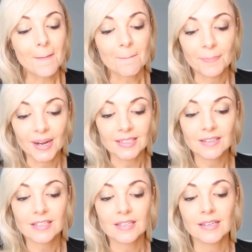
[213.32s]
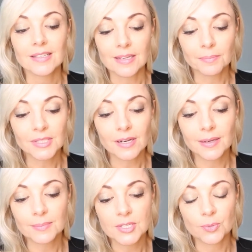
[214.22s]
but
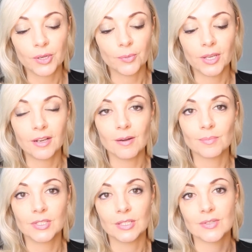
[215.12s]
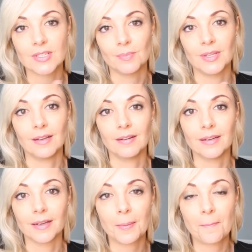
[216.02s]
sometimes when we come to something
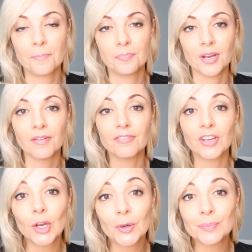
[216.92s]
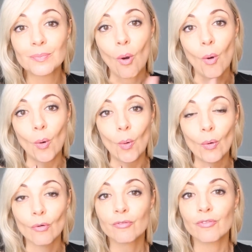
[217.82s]
like perfume
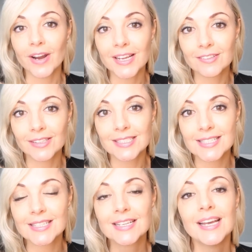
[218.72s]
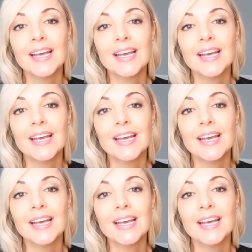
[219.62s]
or fragrance,